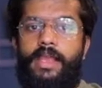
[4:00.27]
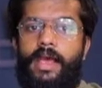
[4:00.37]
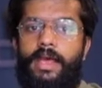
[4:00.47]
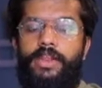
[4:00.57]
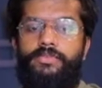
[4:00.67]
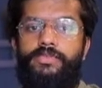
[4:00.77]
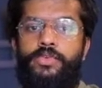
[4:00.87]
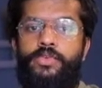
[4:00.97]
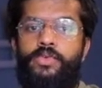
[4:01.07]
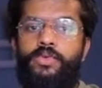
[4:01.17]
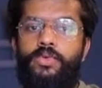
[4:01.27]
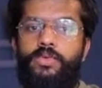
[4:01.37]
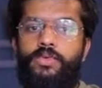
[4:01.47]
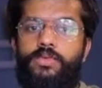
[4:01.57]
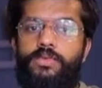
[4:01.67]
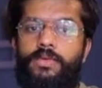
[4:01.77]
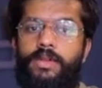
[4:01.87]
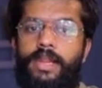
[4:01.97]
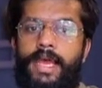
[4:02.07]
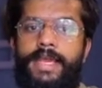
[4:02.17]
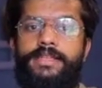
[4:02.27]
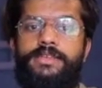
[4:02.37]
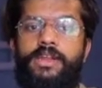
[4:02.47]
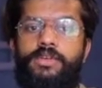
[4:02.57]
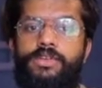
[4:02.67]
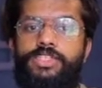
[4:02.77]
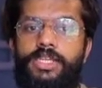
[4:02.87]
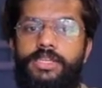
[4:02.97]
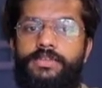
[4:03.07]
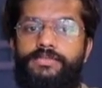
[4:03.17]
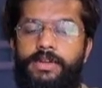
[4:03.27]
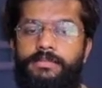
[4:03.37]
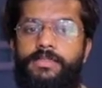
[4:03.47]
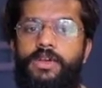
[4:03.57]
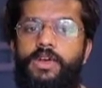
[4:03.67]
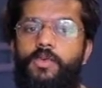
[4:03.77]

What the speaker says: And if two lines are originating from